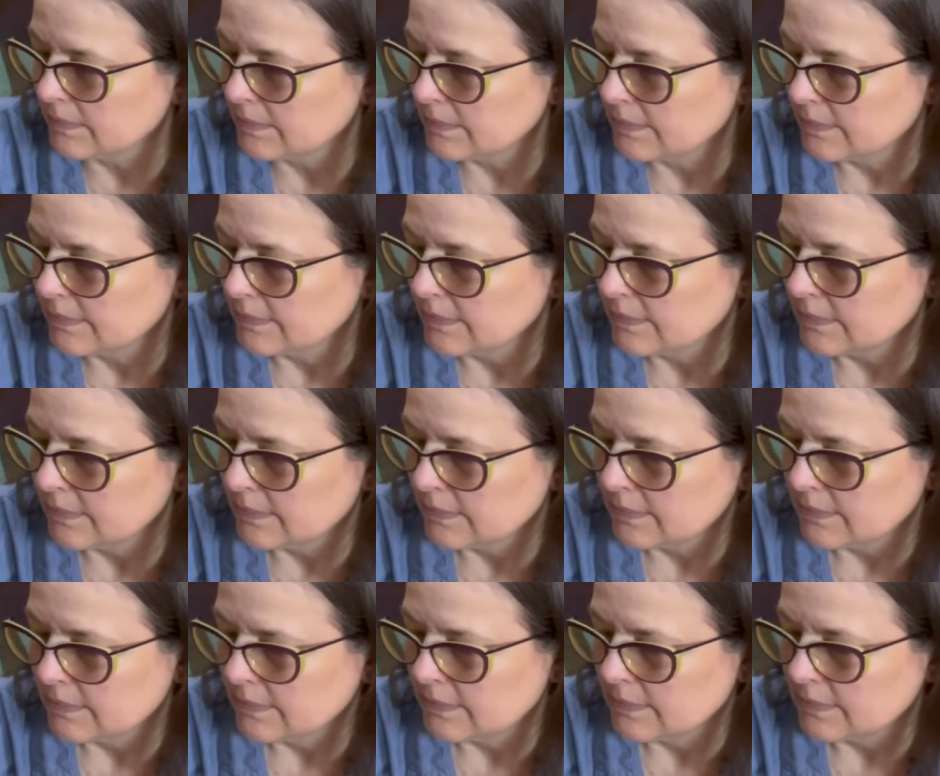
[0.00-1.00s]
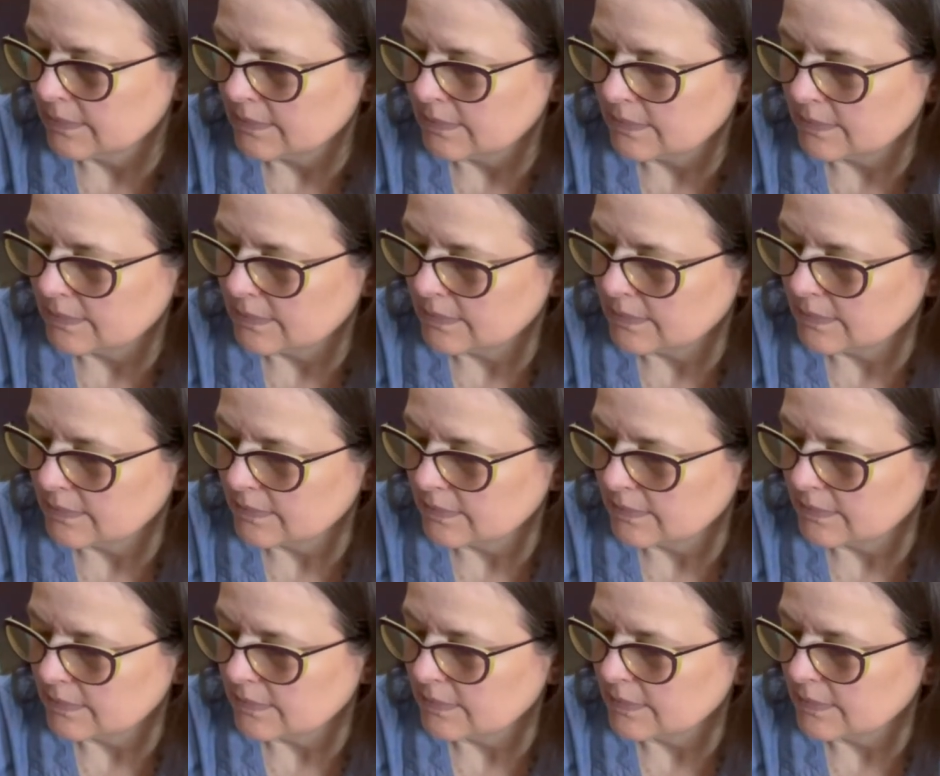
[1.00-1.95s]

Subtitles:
Nobody speaks.